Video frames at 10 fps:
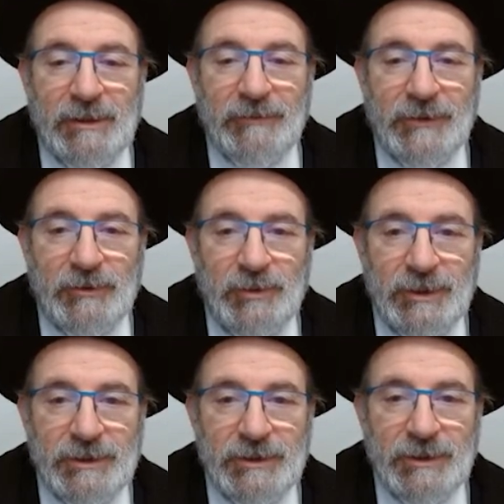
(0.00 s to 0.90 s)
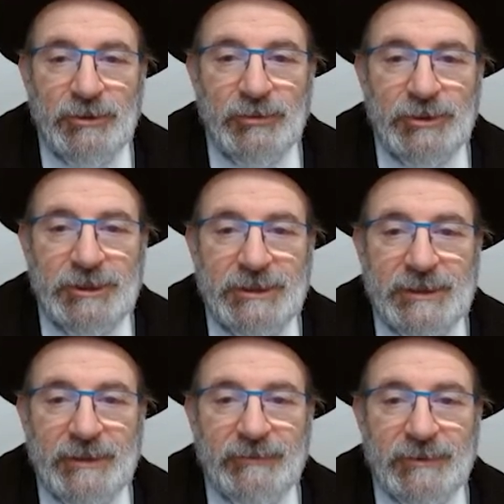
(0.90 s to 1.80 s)
of the queen to
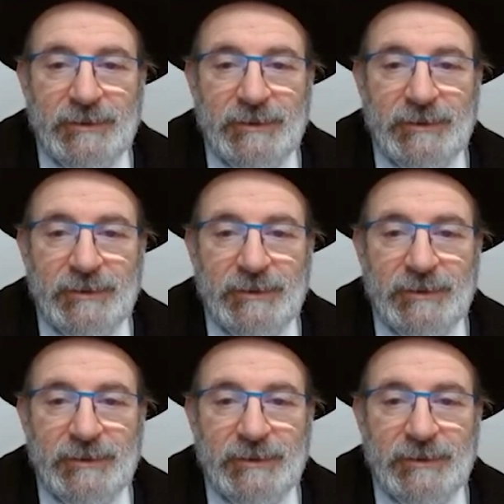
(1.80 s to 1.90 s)
g7.